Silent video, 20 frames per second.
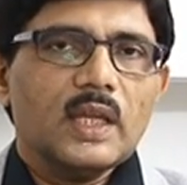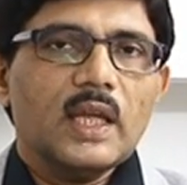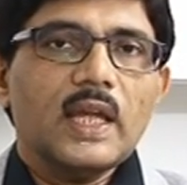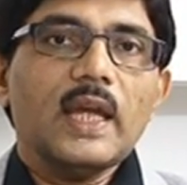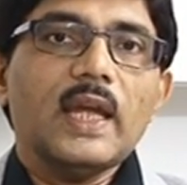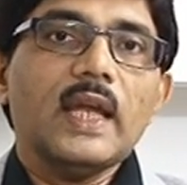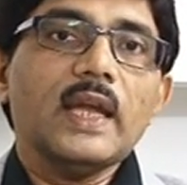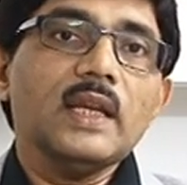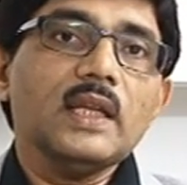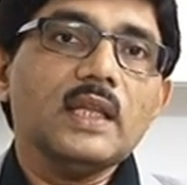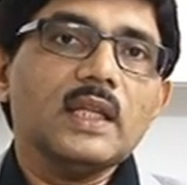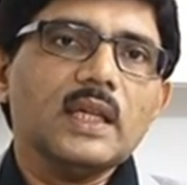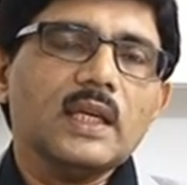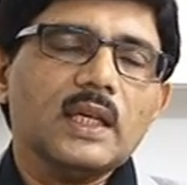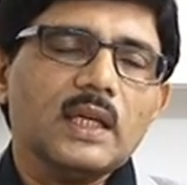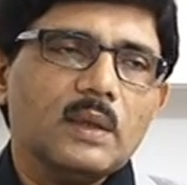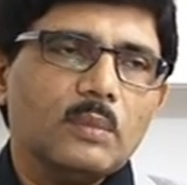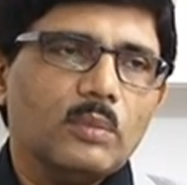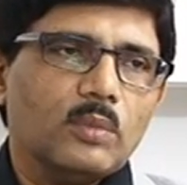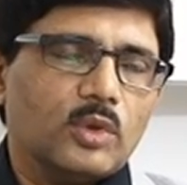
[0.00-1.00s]
and
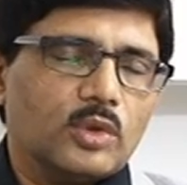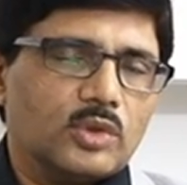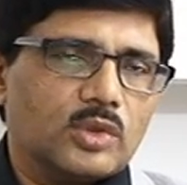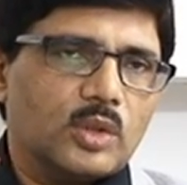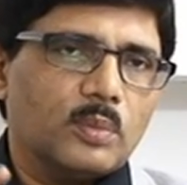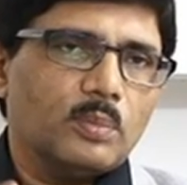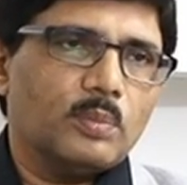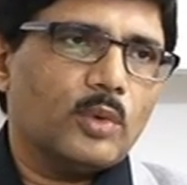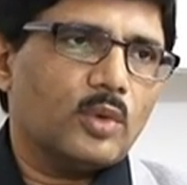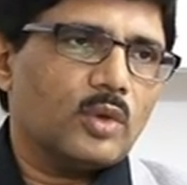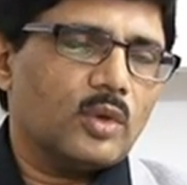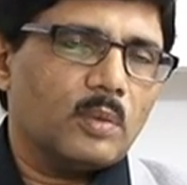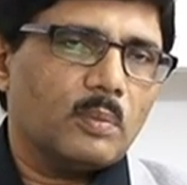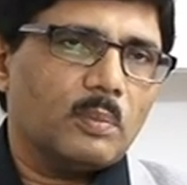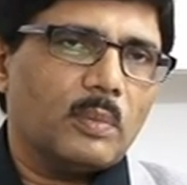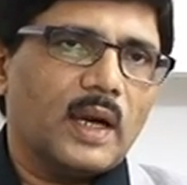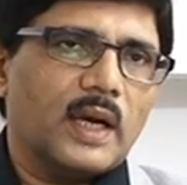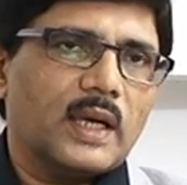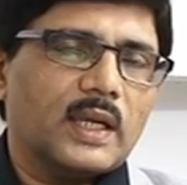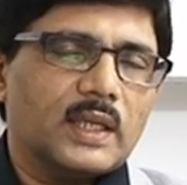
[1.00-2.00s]
the most important
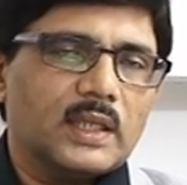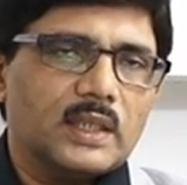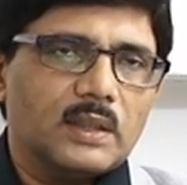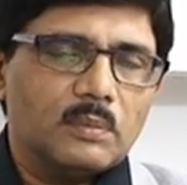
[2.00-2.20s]
part,